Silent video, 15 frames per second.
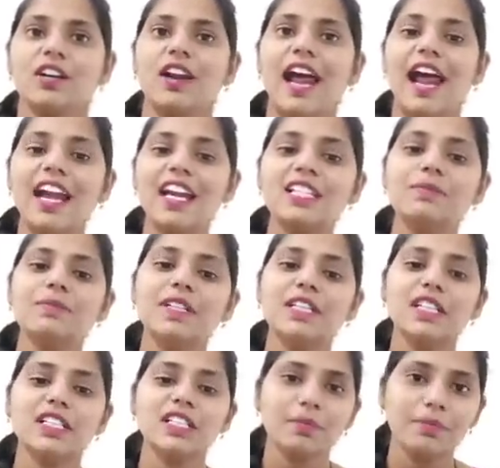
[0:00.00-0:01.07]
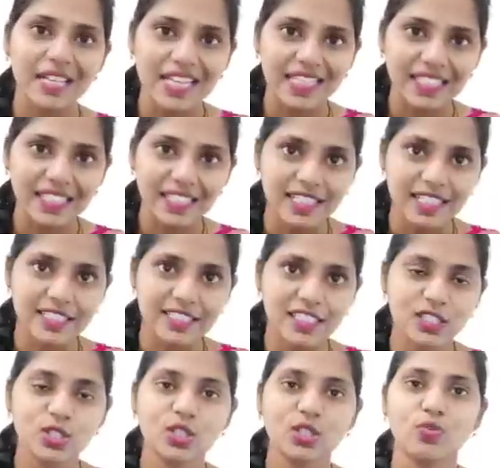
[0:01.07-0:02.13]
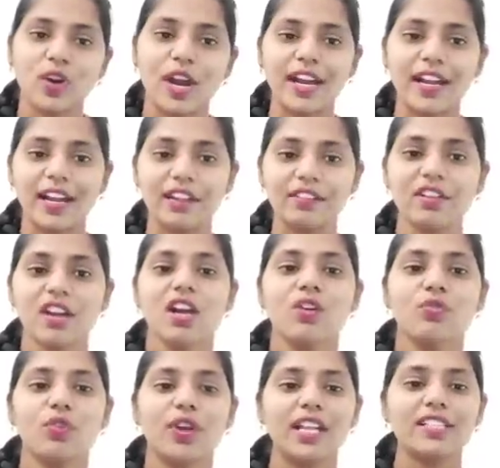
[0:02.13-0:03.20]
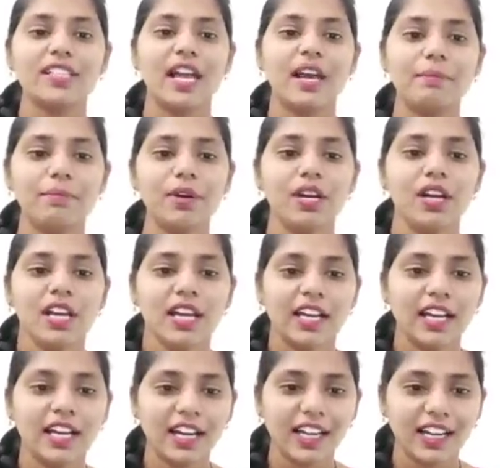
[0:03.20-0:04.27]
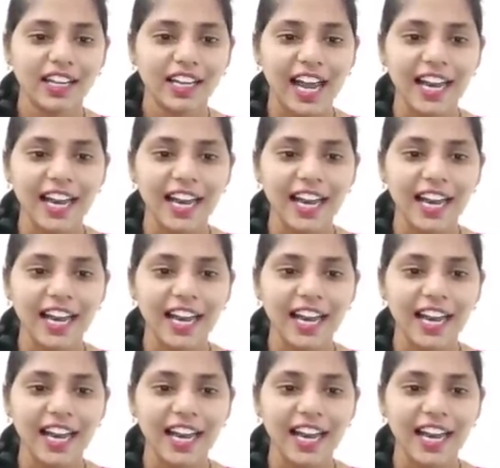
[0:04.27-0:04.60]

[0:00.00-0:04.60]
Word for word: transmitting some lethal disease to the wildlife. For example uh,